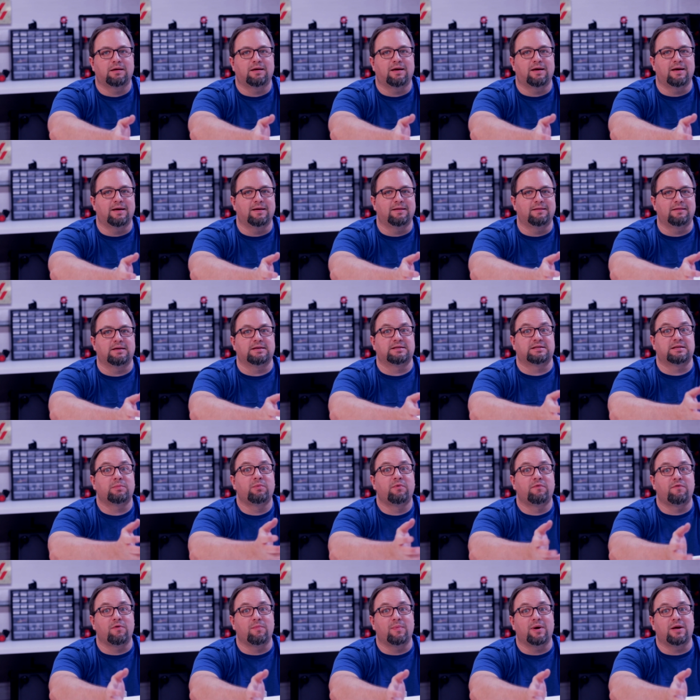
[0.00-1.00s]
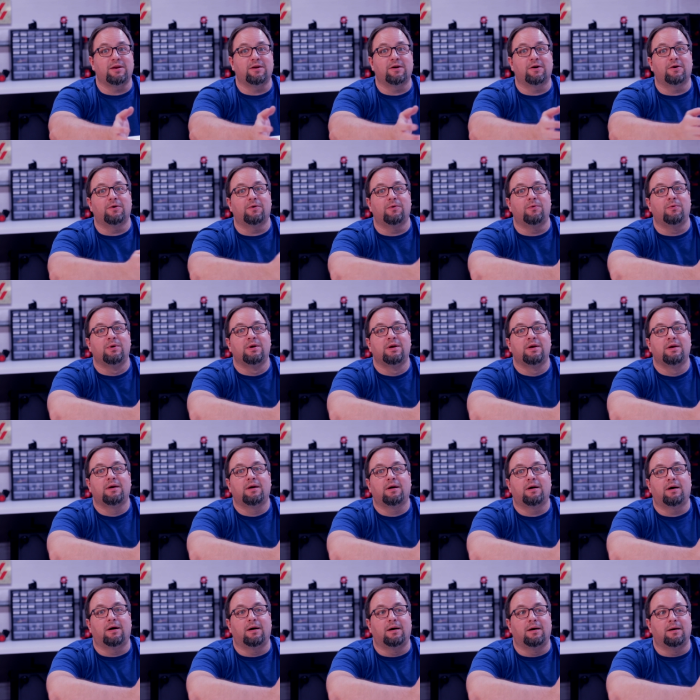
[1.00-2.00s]
And as some of you may know,
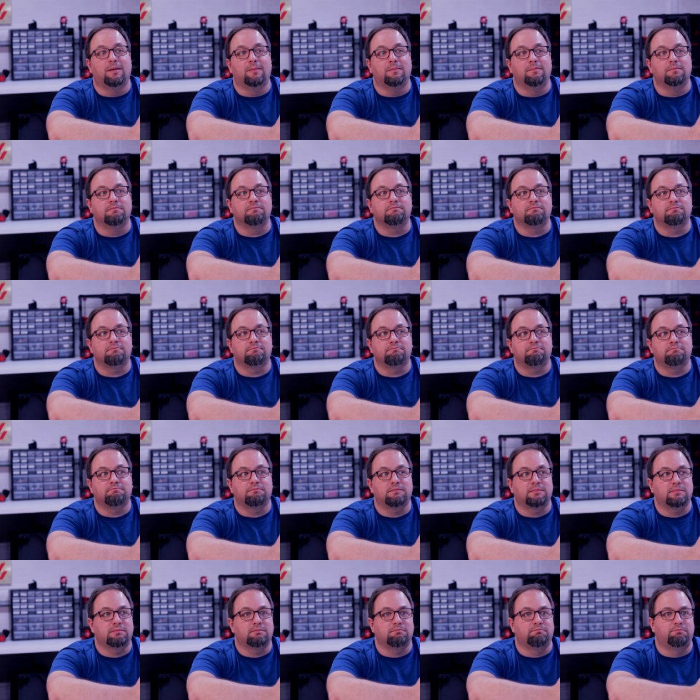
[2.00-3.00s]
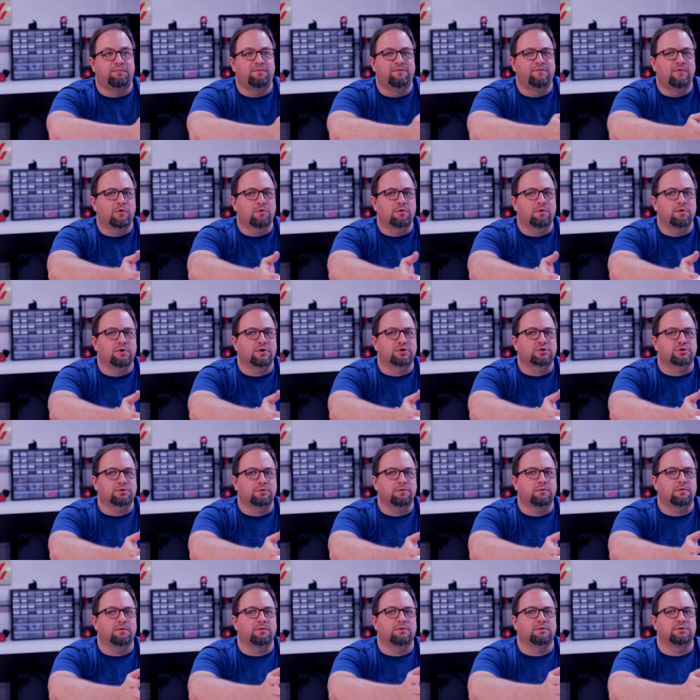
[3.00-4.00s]
um, Voron
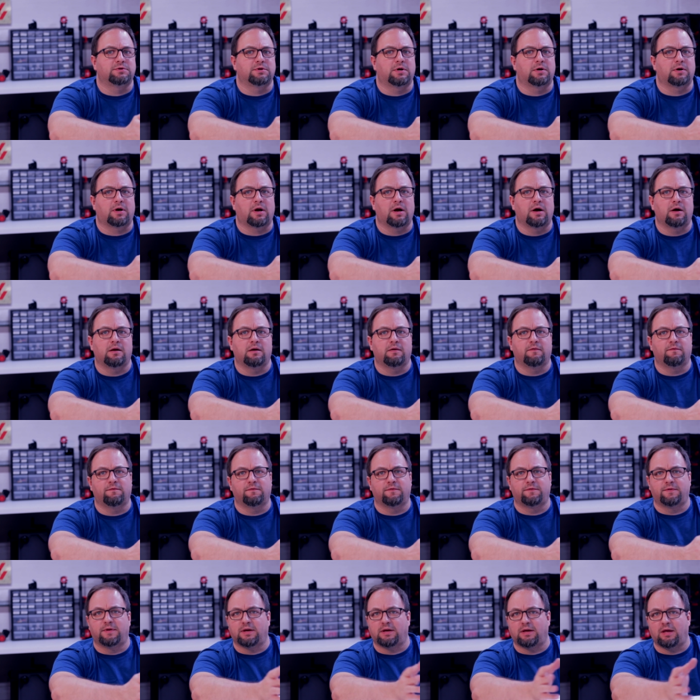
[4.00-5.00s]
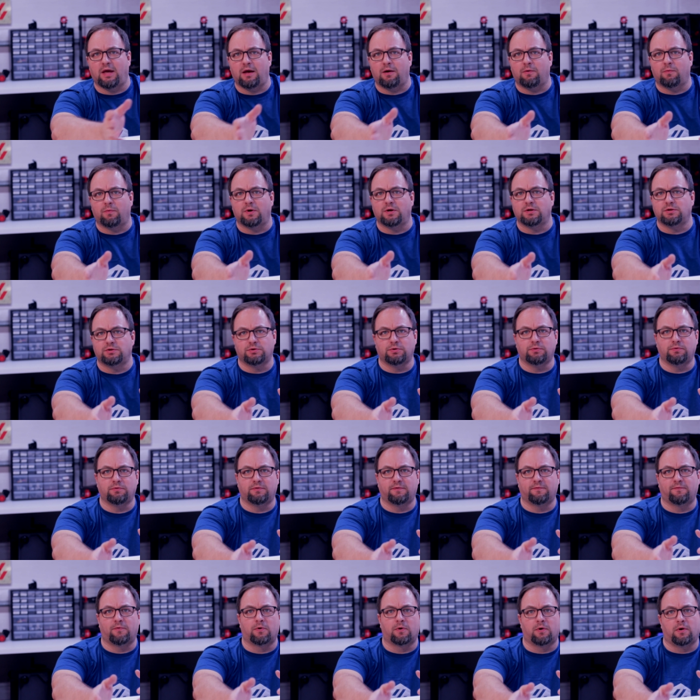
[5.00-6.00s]
extruders are kind of the gateway to
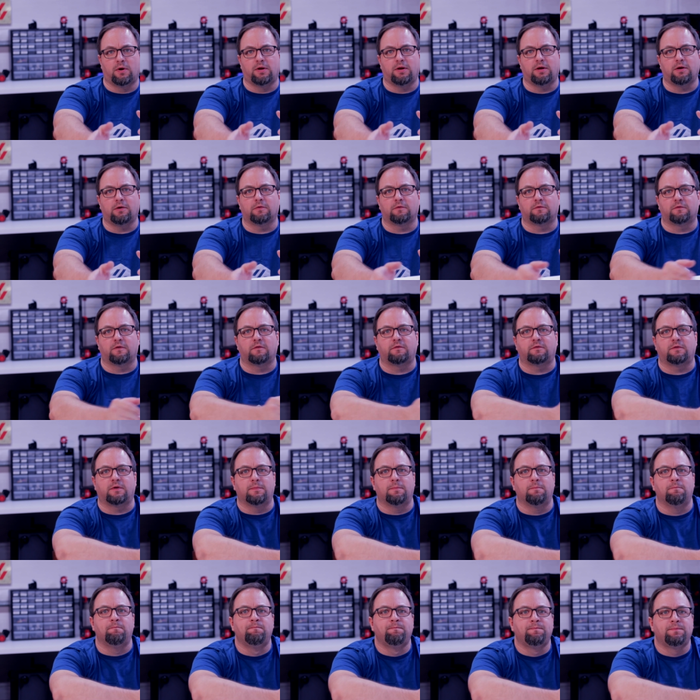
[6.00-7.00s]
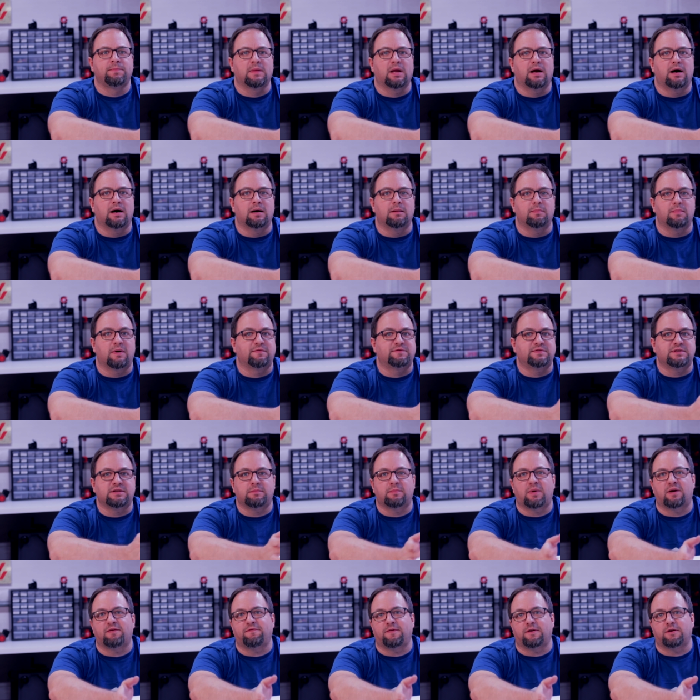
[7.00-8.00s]
the Voron ecosystem. Um, I've seen
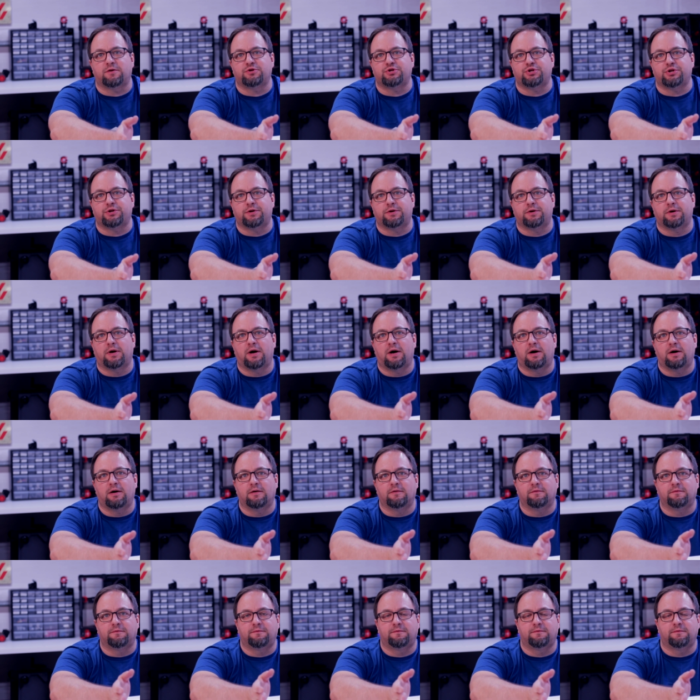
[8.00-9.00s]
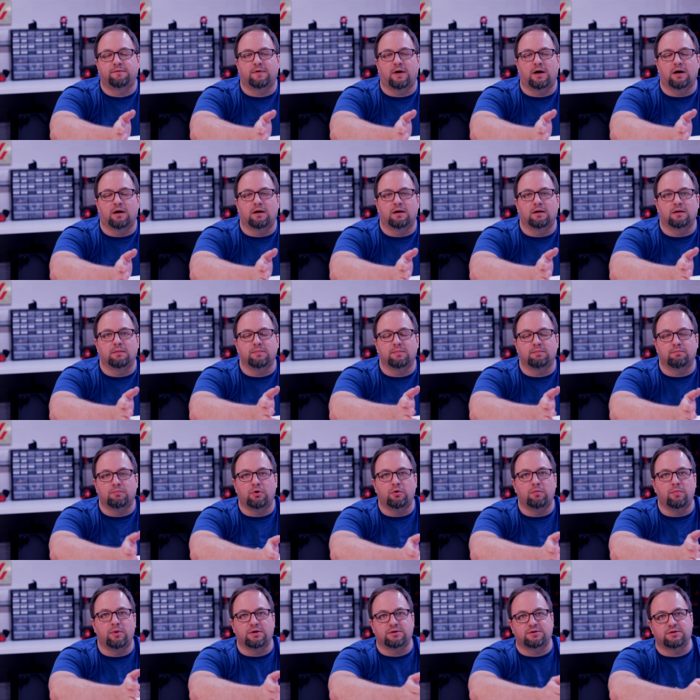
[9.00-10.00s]
my fair share of uh,
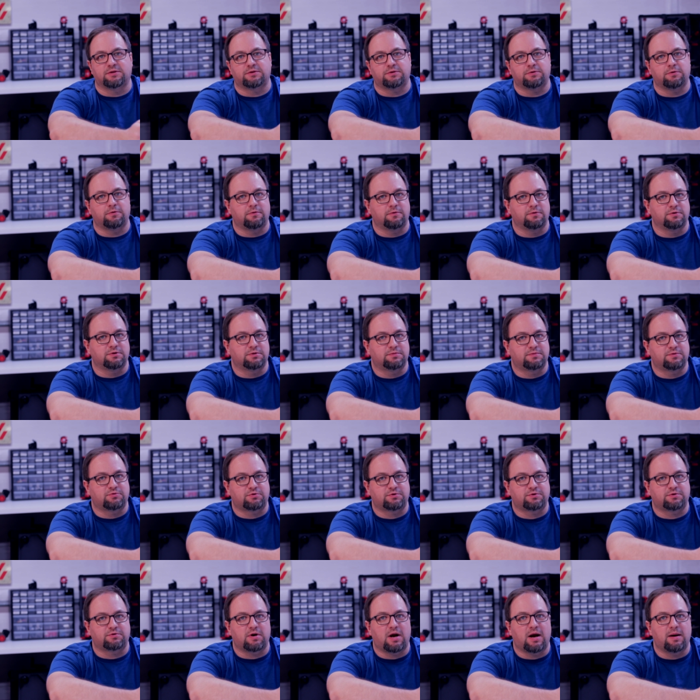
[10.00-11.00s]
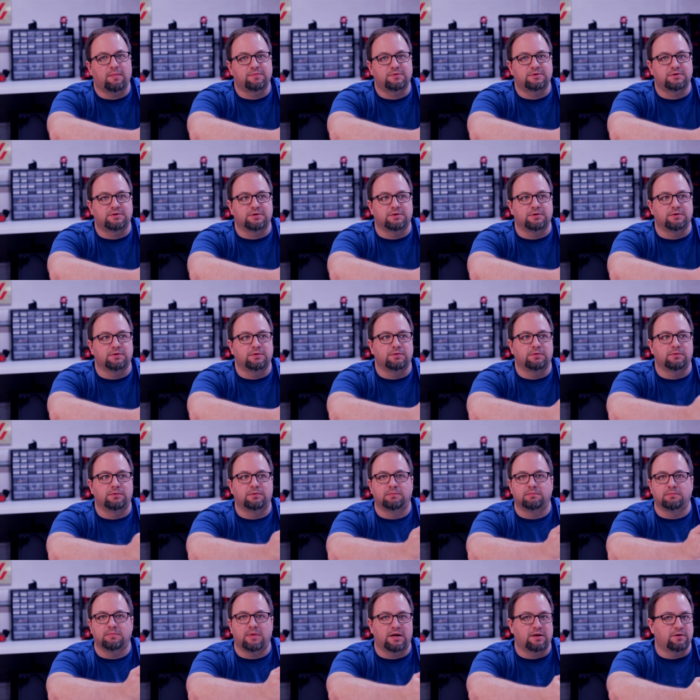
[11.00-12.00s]
Mobius extruders strapped
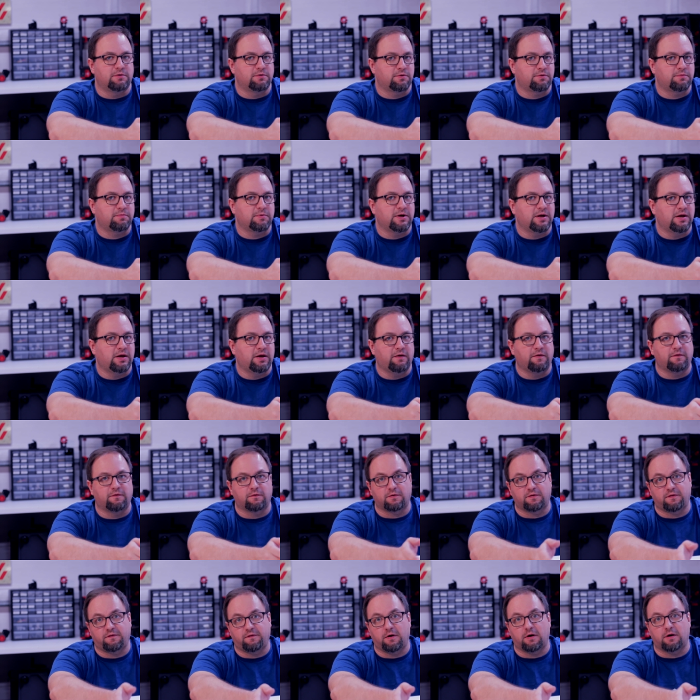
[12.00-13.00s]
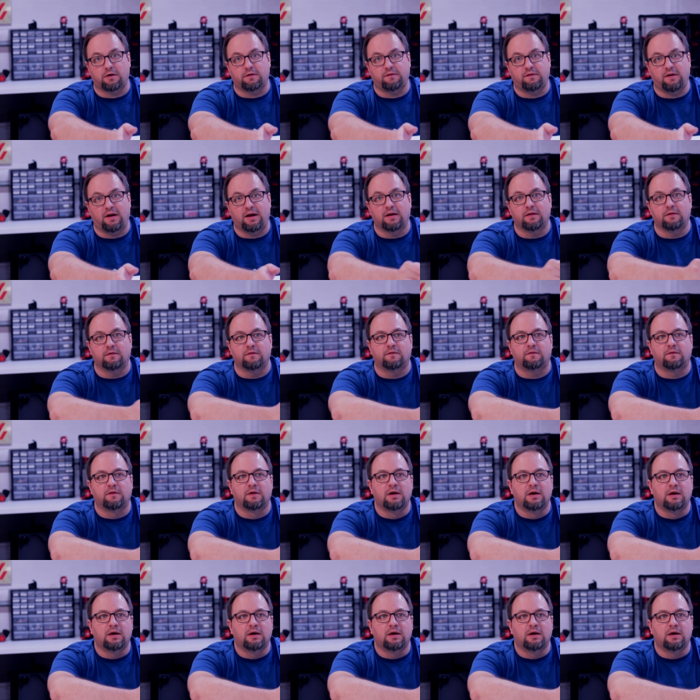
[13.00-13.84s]
to Ender 3s or CR10s.